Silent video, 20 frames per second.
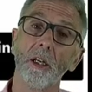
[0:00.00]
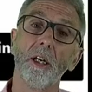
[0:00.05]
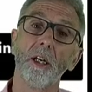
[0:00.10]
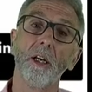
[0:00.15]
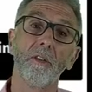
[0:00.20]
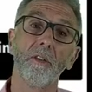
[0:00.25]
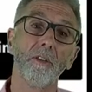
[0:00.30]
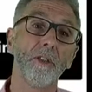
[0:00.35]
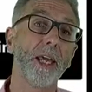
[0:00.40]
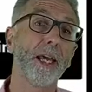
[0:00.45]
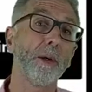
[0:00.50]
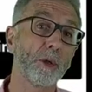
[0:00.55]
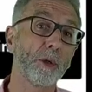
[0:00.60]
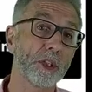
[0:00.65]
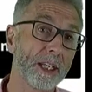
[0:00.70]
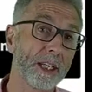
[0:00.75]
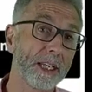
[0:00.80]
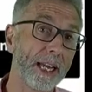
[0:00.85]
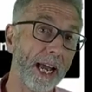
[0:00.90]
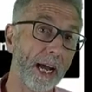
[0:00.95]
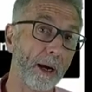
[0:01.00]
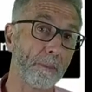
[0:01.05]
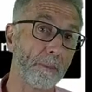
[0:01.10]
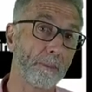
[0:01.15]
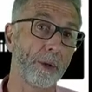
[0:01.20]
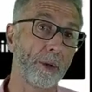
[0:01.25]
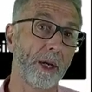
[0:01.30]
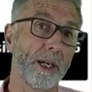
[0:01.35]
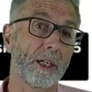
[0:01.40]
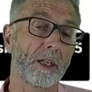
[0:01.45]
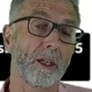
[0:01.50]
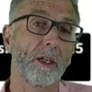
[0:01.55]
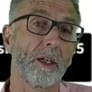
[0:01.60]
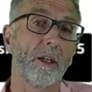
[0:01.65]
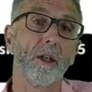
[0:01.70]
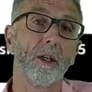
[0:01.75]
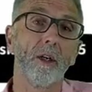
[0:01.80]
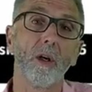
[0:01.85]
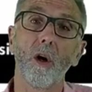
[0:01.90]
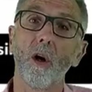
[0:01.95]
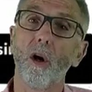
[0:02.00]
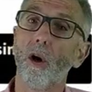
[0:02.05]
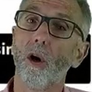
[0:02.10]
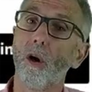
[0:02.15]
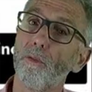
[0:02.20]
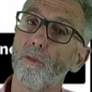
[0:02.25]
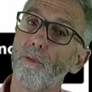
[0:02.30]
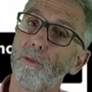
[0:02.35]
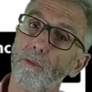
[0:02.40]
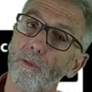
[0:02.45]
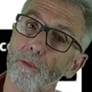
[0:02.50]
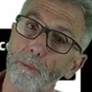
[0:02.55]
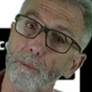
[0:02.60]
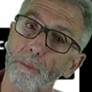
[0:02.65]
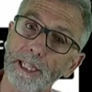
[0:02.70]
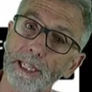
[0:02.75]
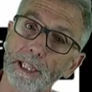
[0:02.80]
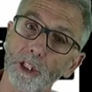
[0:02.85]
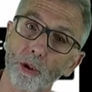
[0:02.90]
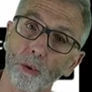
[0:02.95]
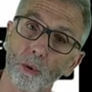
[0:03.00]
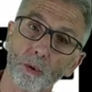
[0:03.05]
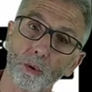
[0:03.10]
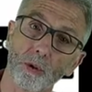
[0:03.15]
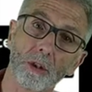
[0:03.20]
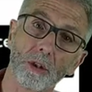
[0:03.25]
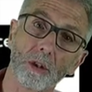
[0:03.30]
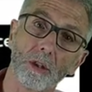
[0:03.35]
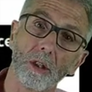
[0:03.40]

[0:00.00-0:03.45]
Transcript: there was an outbreak of measles,